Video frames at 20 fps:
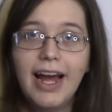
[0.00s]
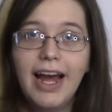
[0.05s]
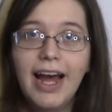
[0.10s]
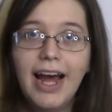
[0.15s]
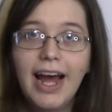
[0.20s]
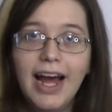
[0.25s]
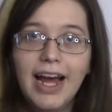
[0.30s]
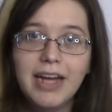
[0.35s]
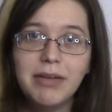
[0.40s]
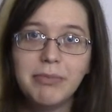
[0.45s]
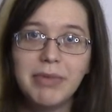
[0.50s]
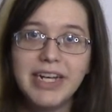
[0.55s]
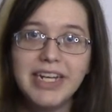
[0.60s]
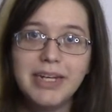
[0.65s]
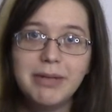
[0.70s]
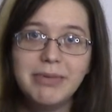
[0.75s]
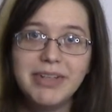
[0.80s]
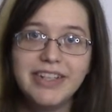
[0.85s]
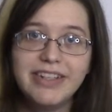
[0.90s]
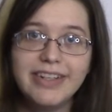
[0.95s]
Hi, my
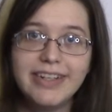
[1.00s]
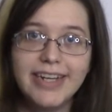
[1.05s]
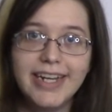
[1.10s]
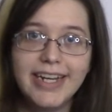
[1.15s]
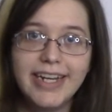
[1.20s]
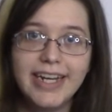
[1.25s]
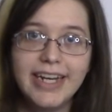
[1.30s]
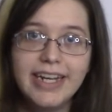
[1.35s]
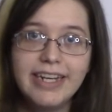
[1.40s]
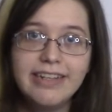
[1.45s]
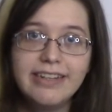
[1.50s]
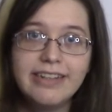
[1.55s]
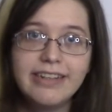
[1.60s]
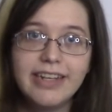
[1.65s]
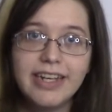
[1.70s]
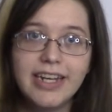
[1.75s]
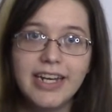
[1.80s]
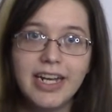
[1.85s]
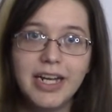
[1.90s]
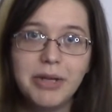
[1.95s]
name is Janae Heiss,
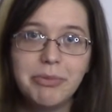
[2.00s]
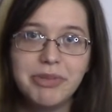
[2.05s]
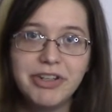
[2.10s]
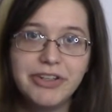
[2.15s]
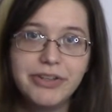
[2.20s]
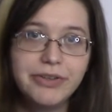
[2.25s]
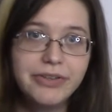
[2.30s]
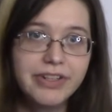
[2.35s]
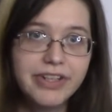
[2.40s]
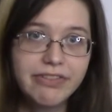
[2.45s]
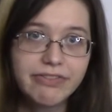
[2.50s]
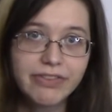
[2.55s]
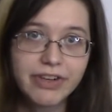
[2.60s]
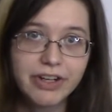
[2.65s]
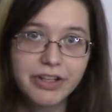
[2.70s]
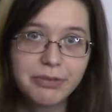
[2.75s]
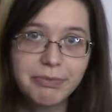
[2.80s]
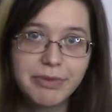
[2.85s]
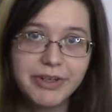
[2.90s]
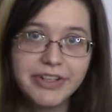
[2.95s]
and I am a student at
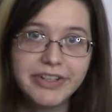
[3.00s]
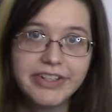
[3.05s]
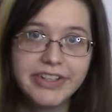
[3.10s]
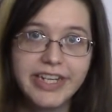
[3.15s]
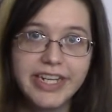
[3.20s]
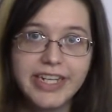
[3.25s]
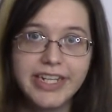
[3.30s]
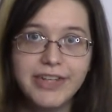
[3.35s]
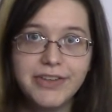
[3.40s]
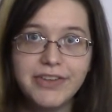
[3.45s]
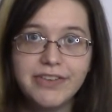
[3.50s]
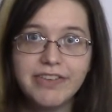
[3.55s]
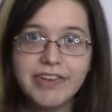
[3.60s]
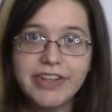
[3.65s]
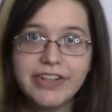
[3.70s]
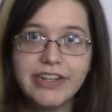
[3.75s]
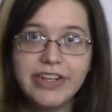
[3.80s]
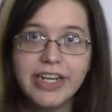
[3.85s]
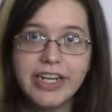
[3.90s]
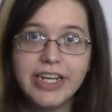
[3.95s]
Frostburg State
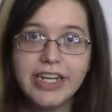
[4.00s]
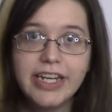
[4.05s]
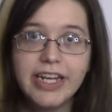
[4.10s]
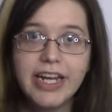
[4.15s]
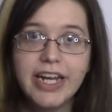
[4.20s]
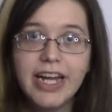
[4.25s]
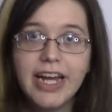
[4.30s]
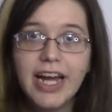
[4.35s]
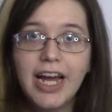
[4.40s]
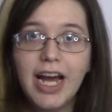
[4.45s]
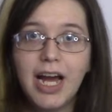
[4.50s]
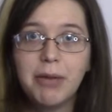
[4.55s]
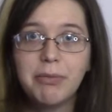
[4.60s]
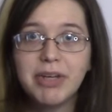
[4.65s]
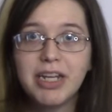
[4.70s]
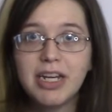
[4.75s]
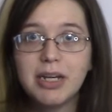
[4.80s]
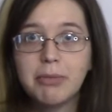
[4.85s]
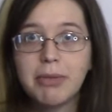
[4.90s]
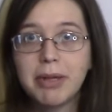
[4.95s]
University. I'm
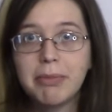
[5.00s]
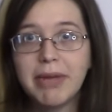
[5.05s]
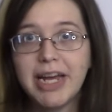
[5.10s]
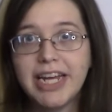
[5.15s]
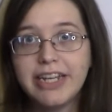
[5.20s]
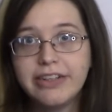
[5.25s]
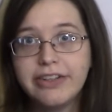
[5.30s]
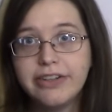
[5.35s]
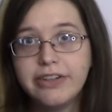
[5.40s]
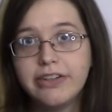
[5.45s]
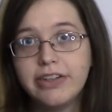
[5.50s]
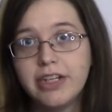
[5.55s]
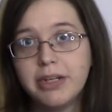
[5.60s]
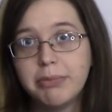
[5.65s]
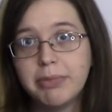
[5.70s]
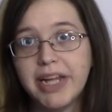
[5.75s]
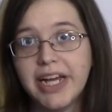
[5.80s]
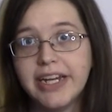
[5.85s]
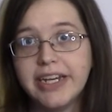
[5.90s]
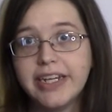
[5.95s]
getting my master's in
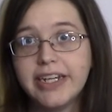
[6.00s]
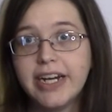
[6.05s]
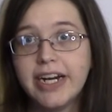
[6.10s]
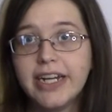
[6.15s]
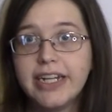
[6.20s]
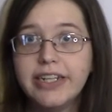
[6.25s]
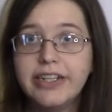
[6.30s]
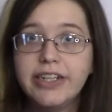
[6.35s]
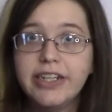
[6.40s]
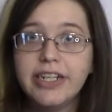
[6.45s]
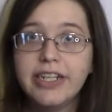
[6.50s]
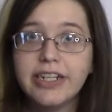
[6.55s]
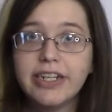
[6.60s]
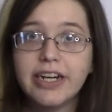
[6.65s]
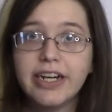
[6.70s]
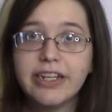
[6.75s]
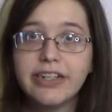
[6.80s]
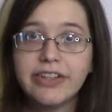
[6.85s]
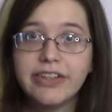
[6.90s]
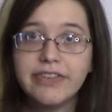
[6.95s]
applied ecology and
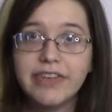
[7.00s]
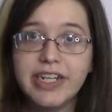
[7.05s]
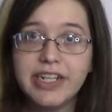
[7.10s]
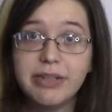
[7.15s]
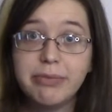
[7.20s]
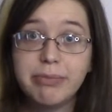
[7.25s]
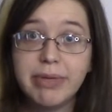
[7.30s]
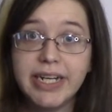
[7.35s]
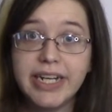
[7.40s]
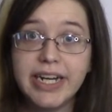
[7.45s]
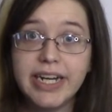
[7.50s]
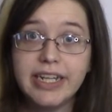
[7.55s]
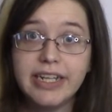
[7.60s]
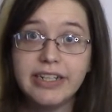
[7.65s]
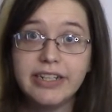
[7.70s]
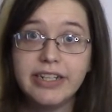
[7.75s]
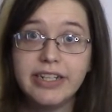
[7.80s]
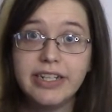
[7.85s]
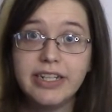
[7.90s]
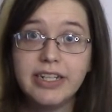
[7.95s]
conservation
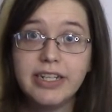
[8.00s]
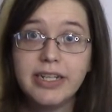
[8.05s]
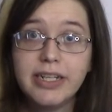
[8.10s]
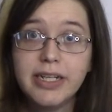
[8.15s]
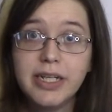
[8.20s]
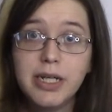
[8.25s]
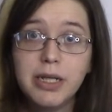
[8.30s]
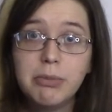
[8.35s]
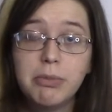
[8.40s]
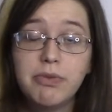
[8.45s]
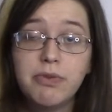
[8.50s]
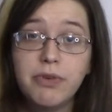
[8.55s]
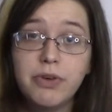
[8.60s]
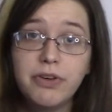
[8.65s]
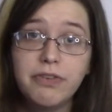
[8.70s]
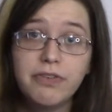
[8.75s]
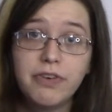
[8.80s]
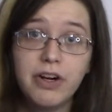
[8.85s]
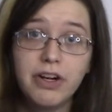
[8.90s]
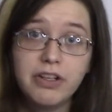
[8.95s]
biology. Before
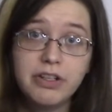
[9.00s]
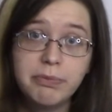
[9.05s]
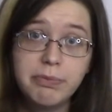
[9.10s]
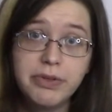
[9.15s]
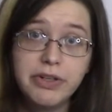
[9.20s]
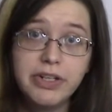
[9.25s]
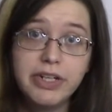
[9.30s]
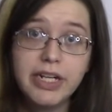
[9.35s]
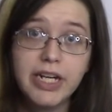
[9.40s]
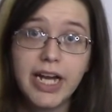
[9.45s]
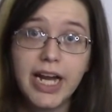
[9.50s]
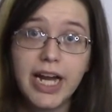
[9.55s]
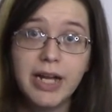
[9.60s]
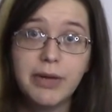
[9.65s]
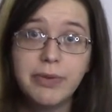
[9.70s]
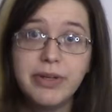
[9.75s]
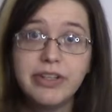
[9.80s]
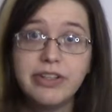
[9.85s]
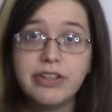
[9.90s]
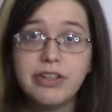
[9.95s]
Frostburg, I
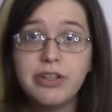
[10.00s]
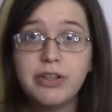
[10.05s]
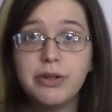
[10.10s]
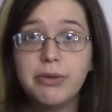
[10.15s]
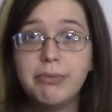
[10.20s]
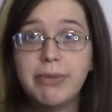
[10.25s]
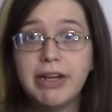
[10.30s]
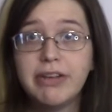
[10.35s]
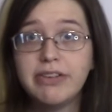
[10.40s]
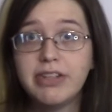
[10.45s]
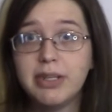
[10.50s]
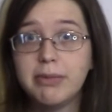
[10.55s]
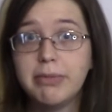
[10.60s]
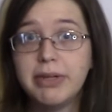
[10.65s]
went to Mount St.